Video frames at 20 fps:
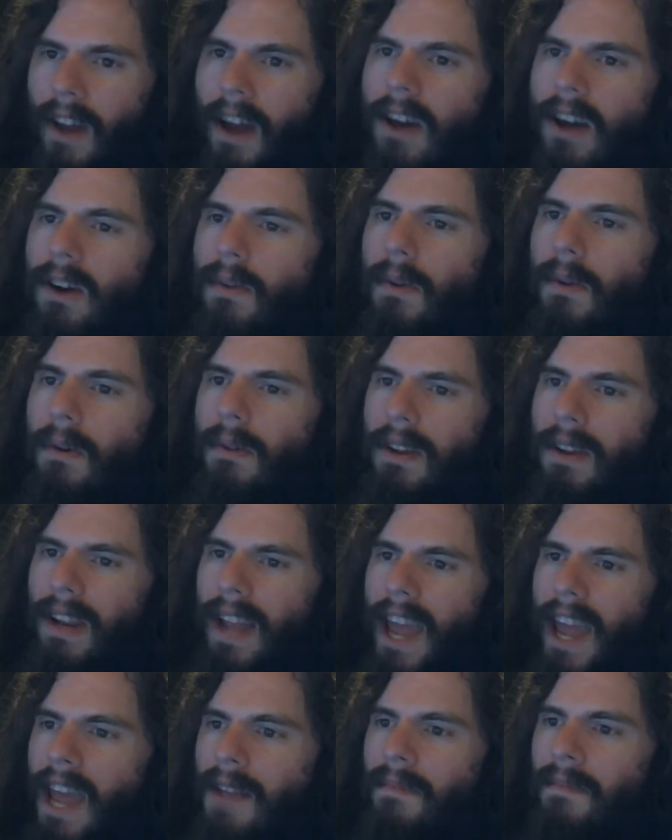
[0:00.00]
I
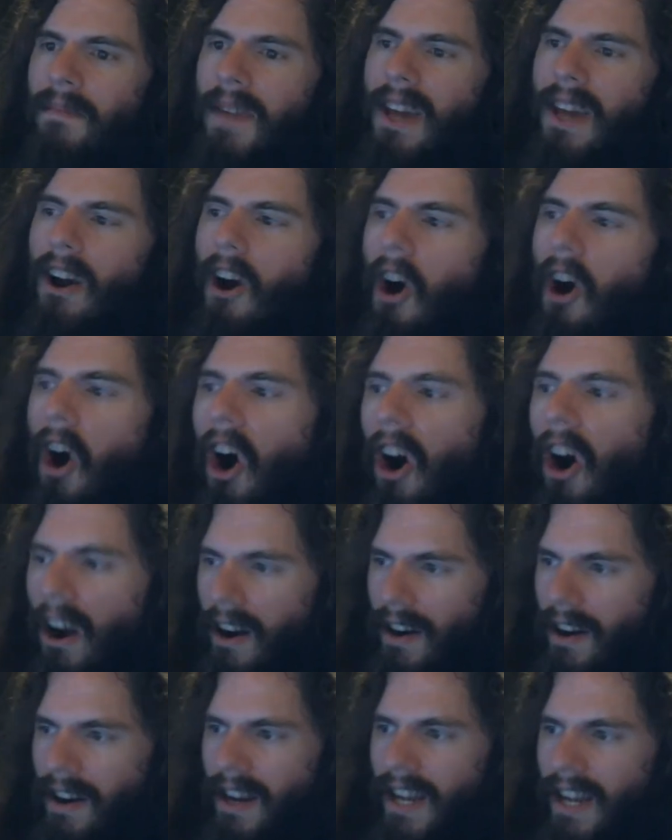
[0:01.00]
quoted
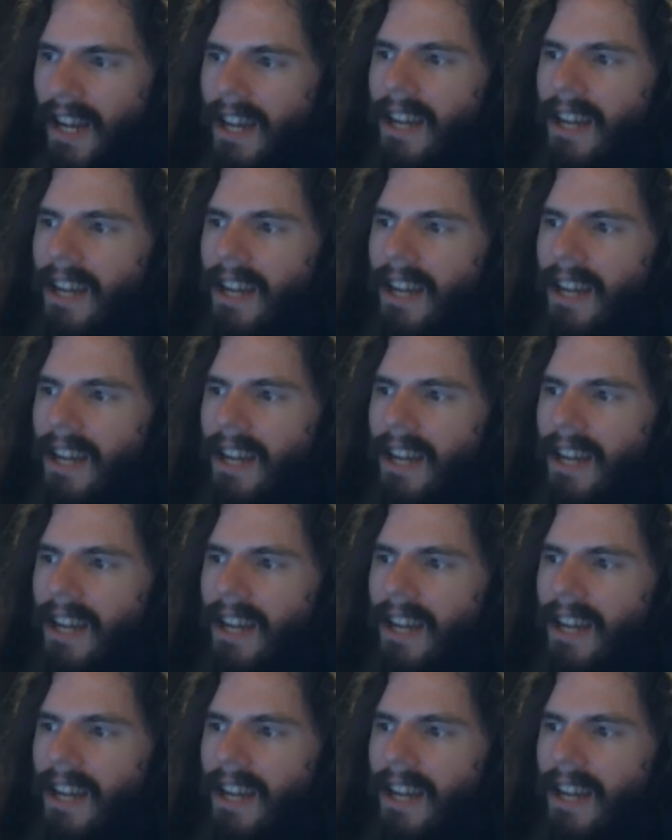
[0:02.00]
NPR,